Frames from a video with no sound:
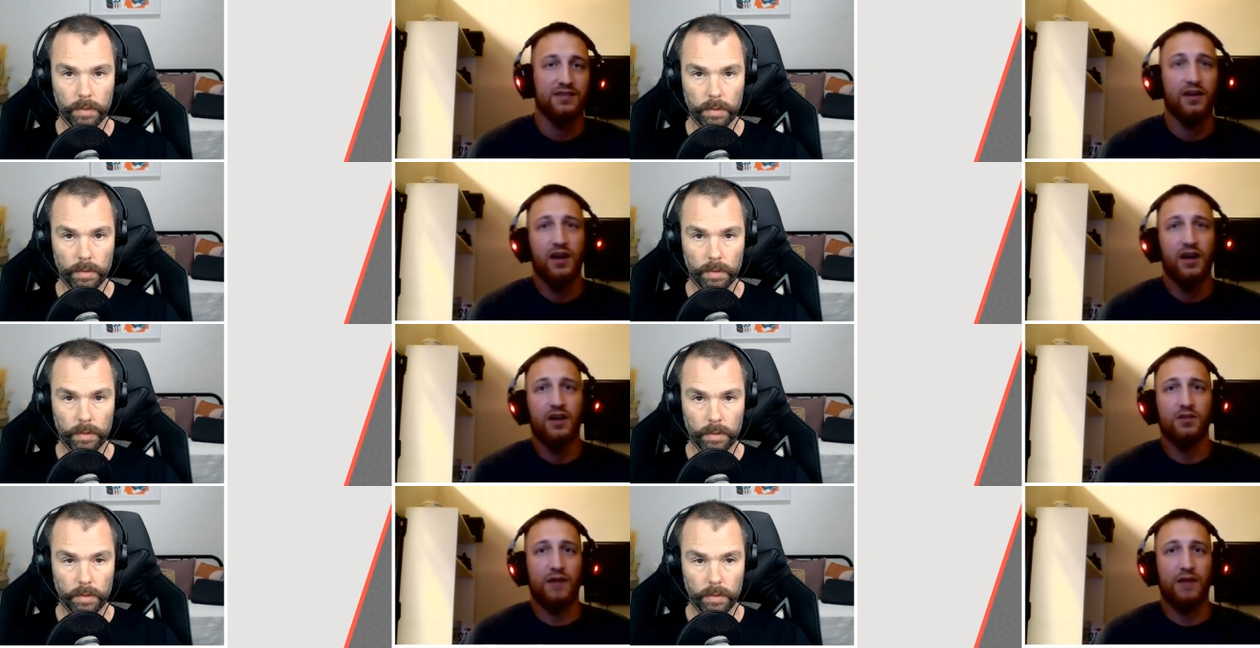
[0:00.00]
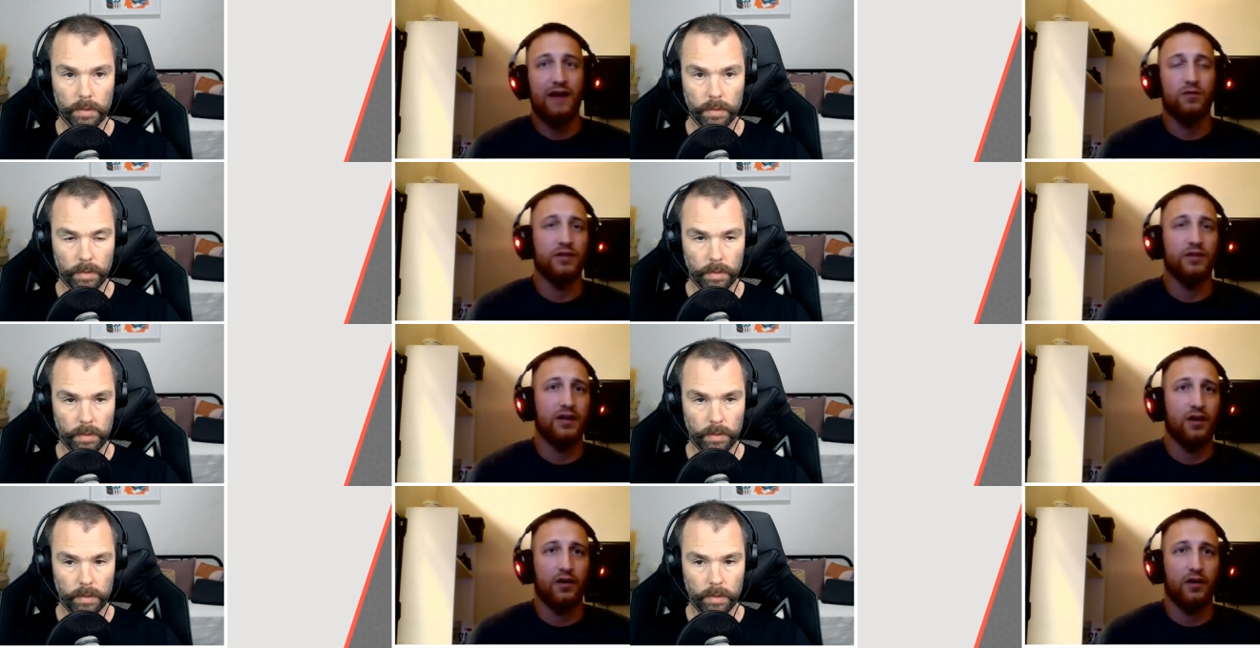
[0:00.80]
Speaker 1: So not only are
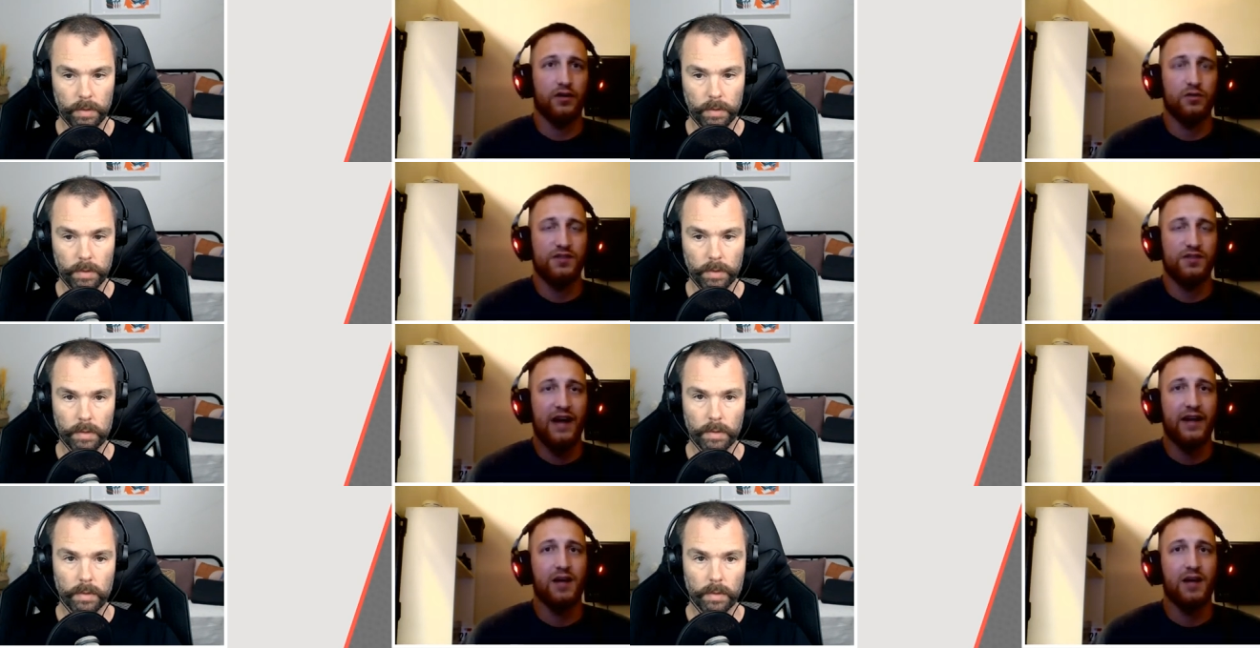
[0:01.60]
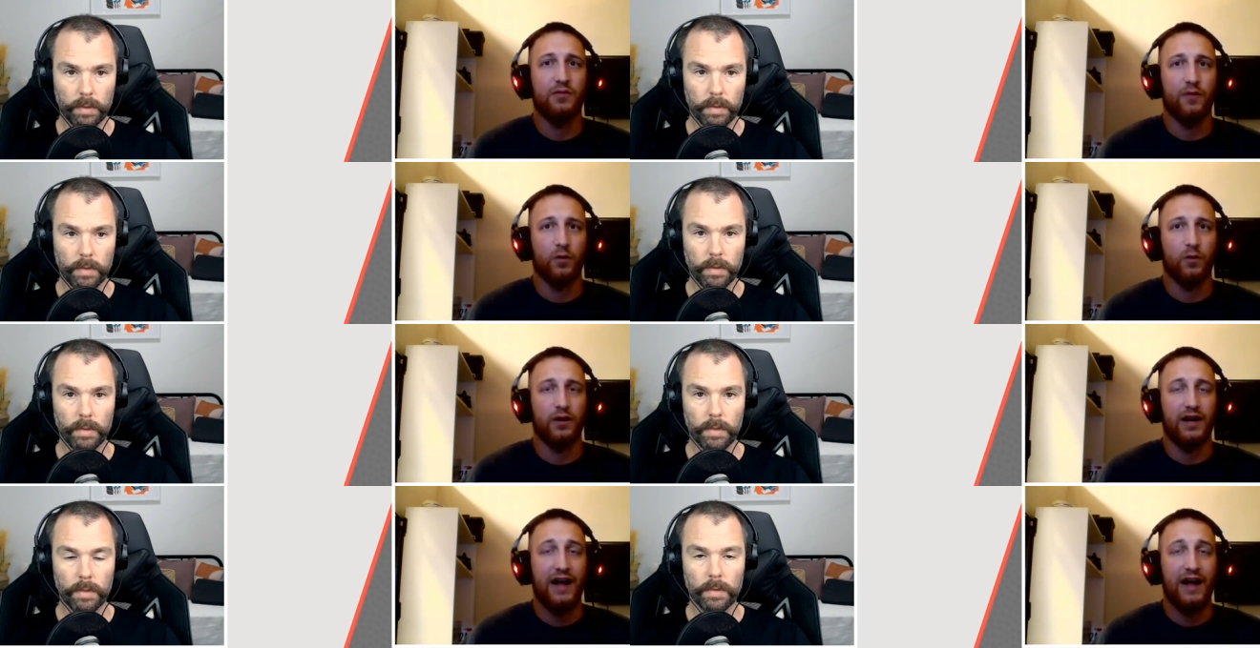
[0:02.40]
you signing up for a
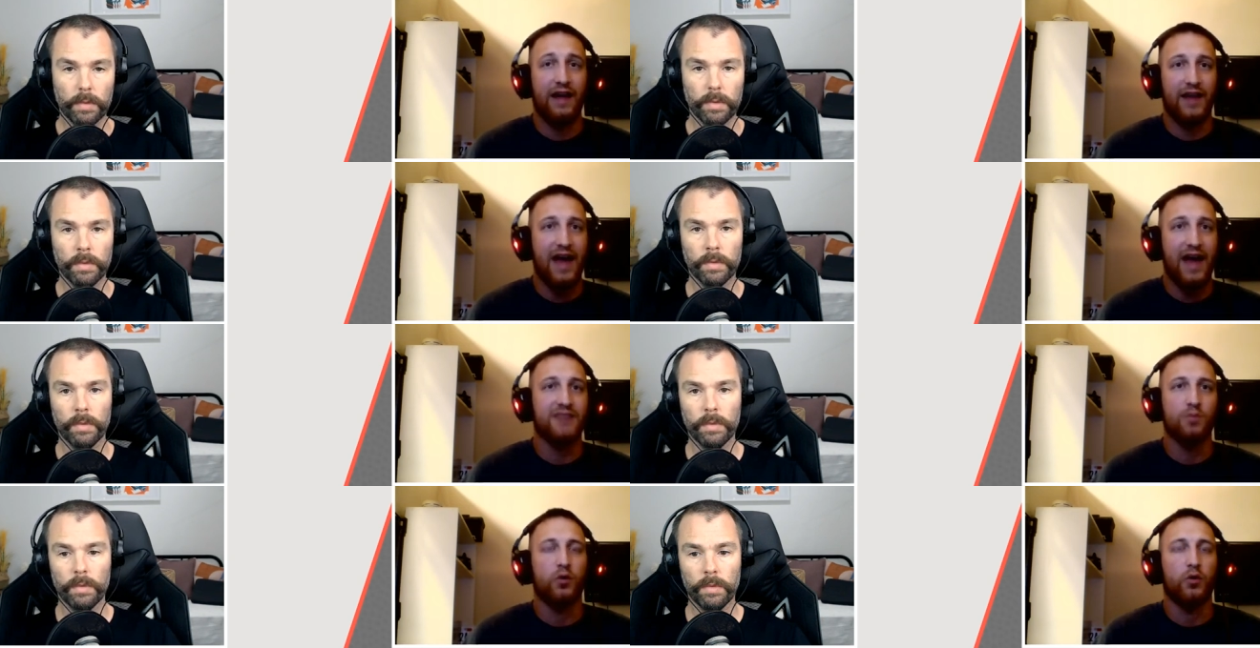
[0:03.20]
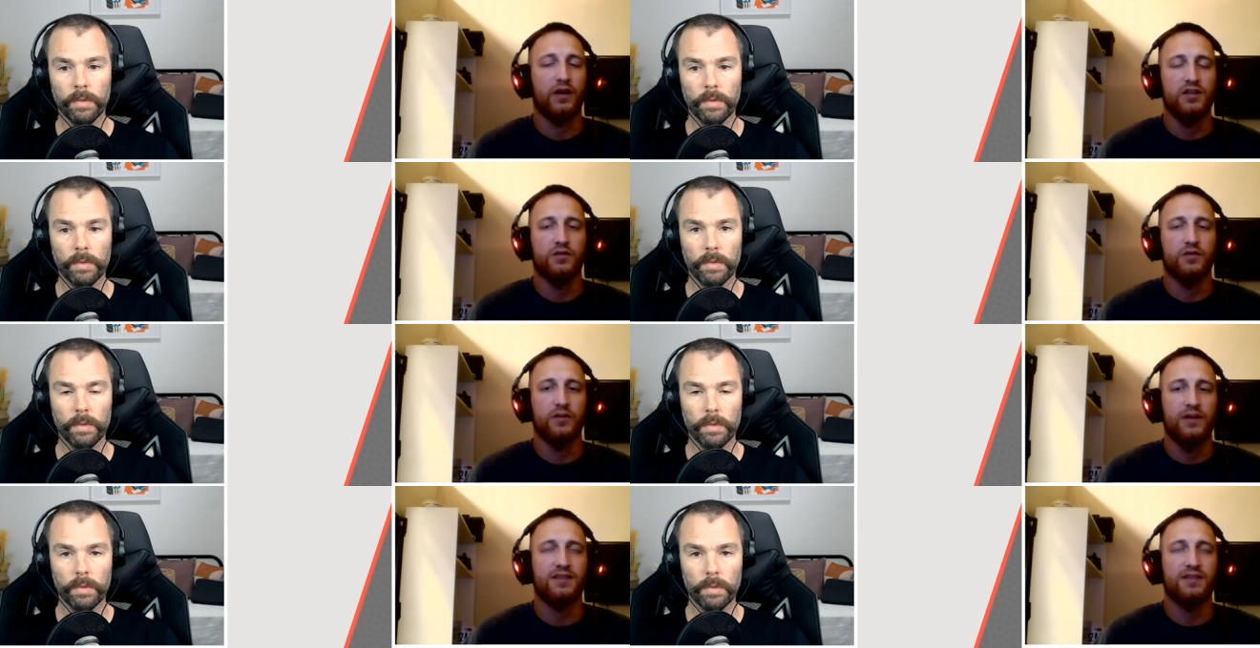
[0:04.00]
guy that has more injury
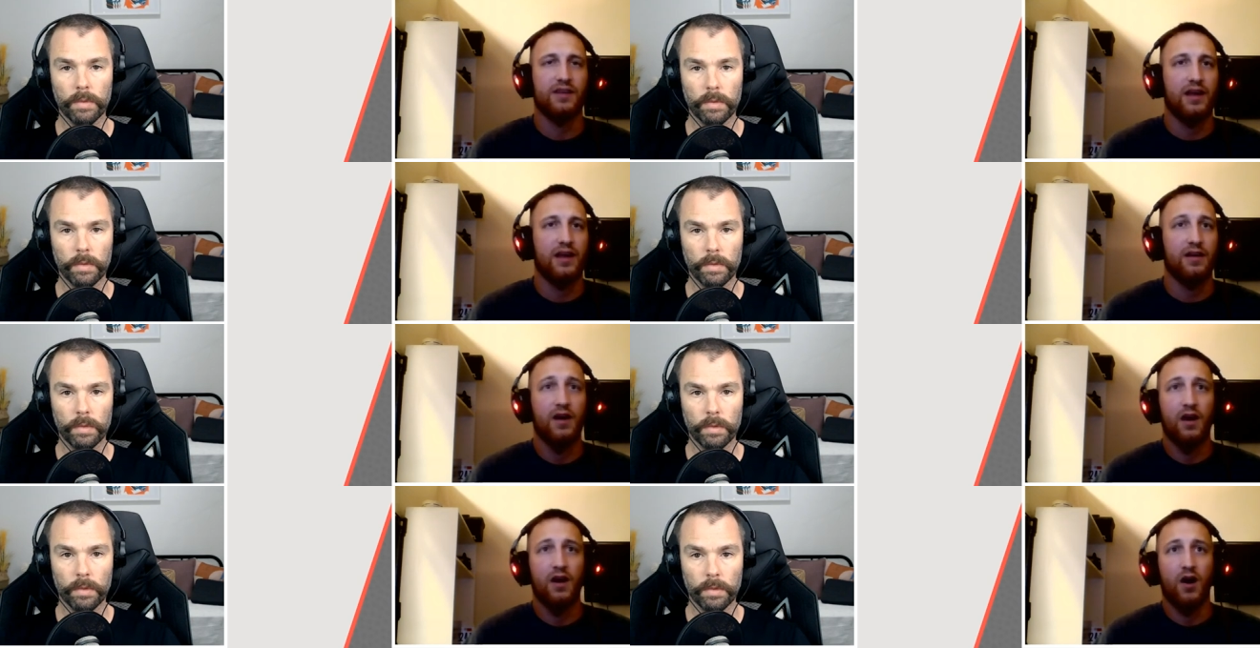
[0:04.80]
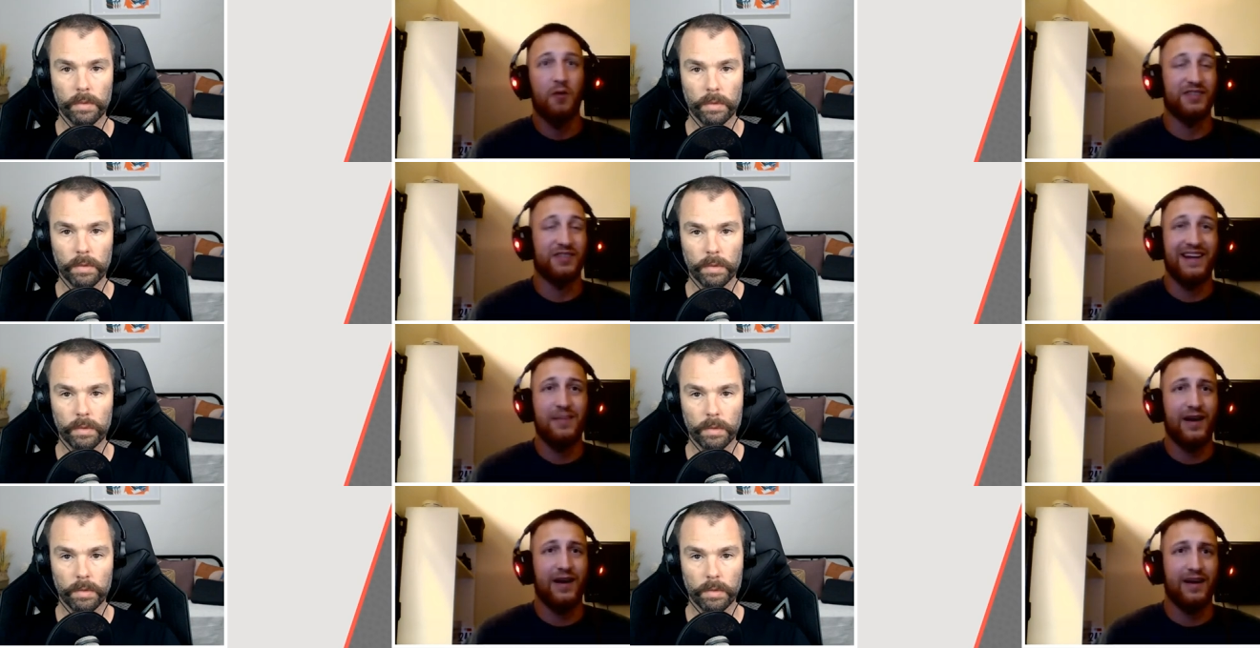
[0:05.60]
risk than almost anybody
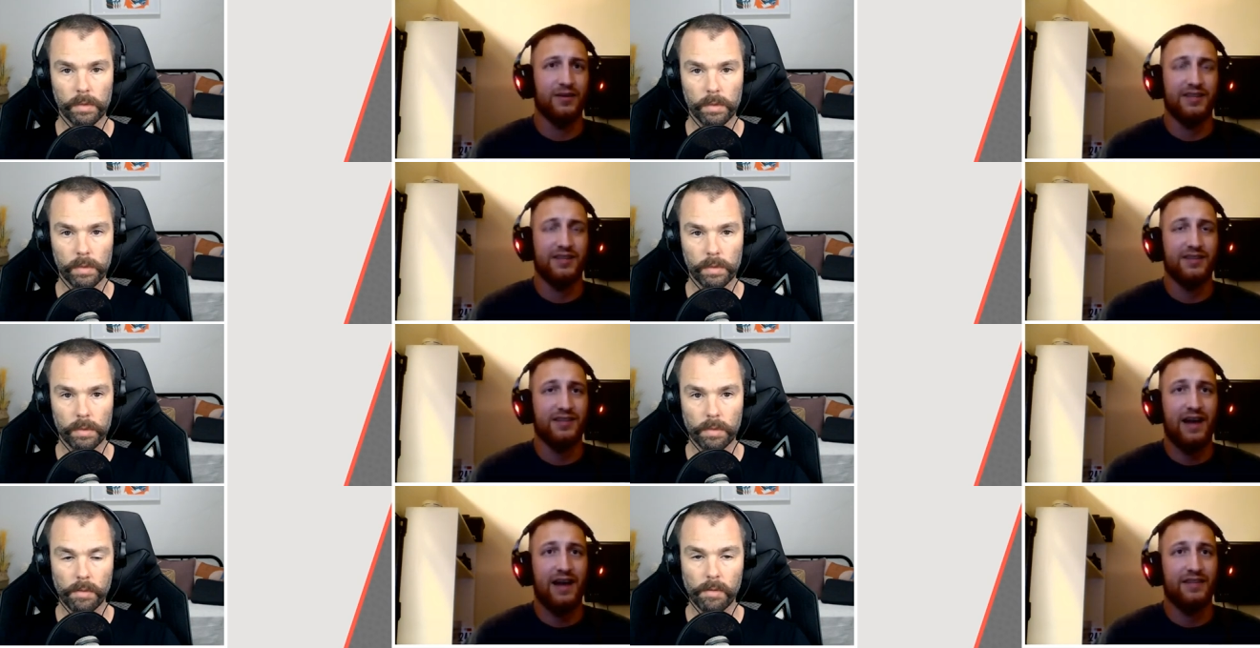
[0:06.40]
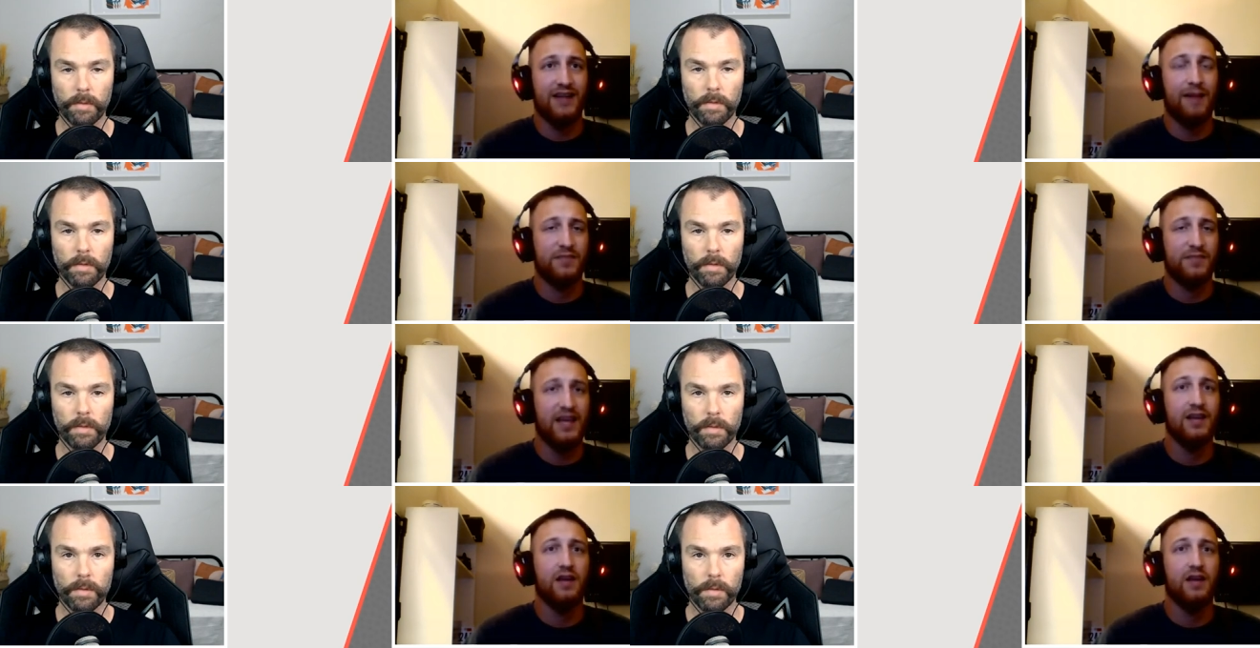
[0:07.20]
else inside the top 10
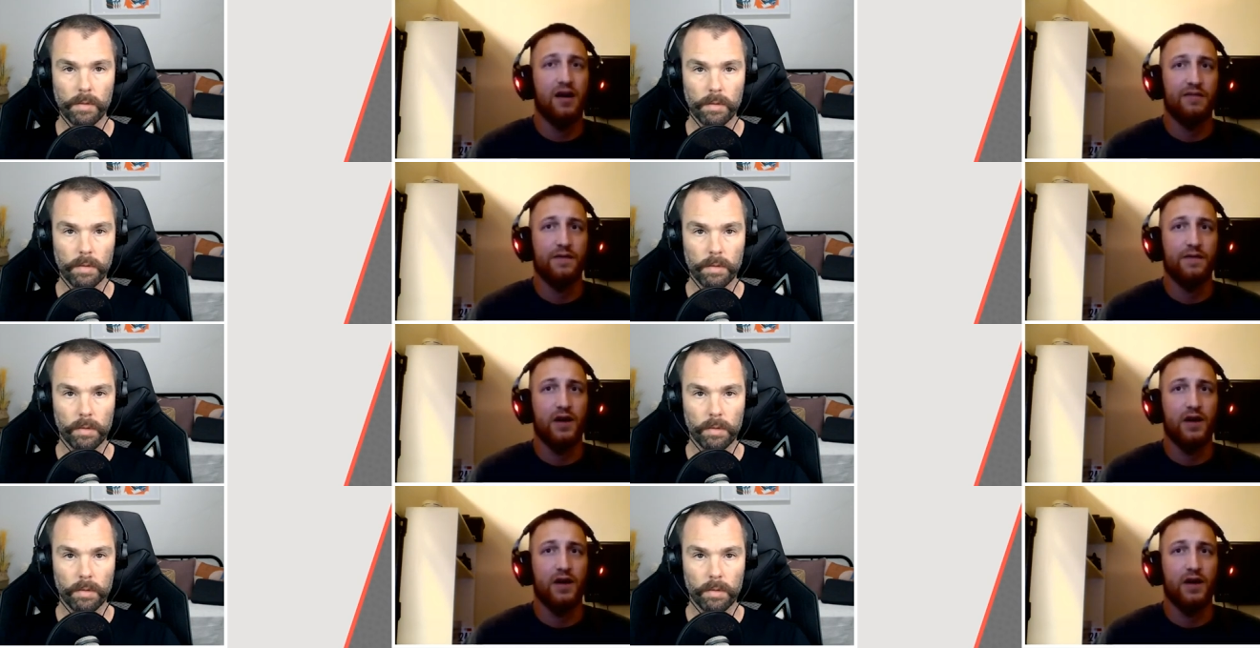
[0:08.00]
of uh, of